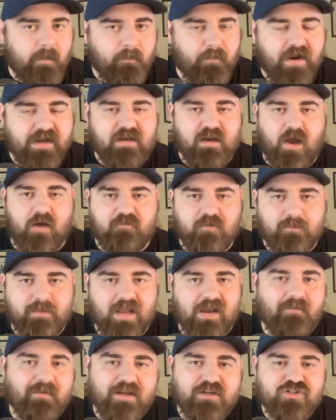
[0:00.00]
Braden Huff would
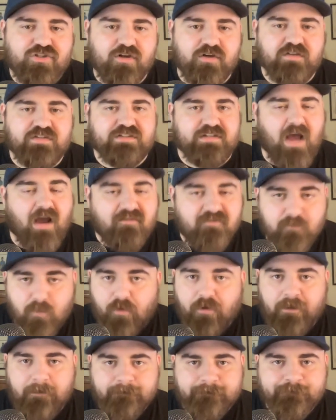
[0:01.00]
be a redshirt
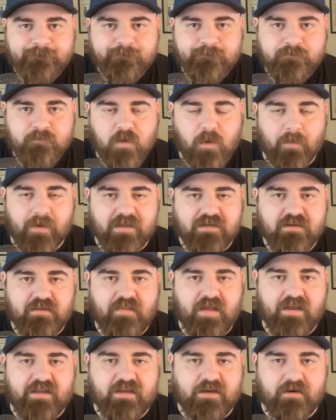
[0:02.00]
sophomore going into
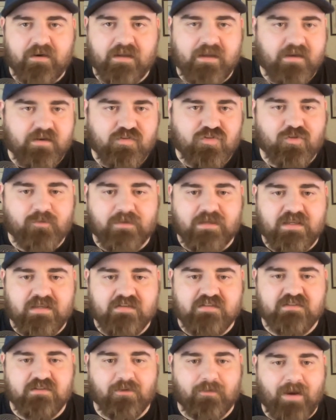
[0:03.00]
that year, again, assuming he's
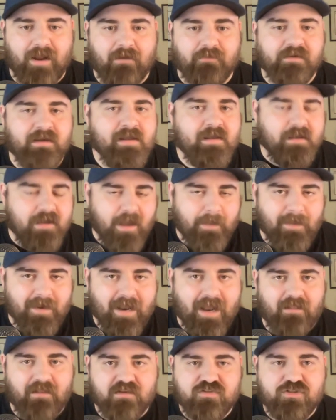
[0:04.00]
still around. And then
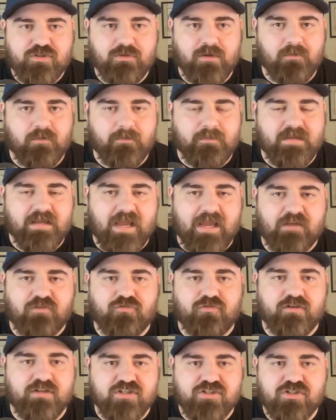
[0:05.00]
Alex Toohey would be a
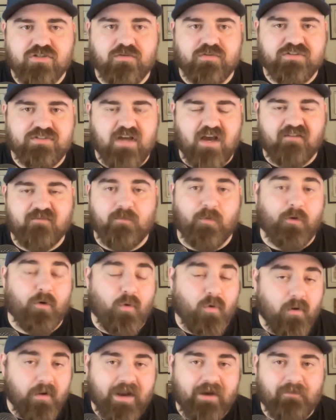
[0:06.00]
traditional sophomore or a
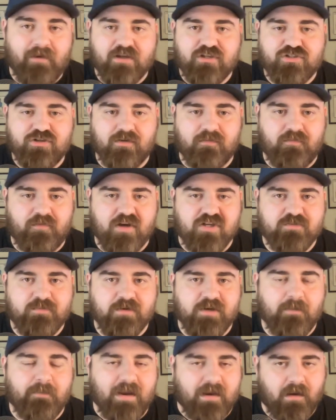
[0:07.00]
redshirt freshman,
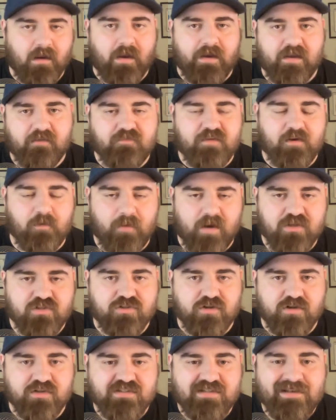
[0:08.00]
depending on if he
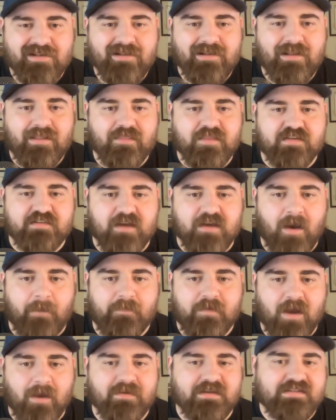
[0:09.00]
redshirts this
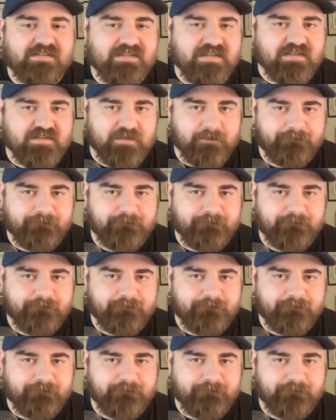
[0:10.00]
upcoming season.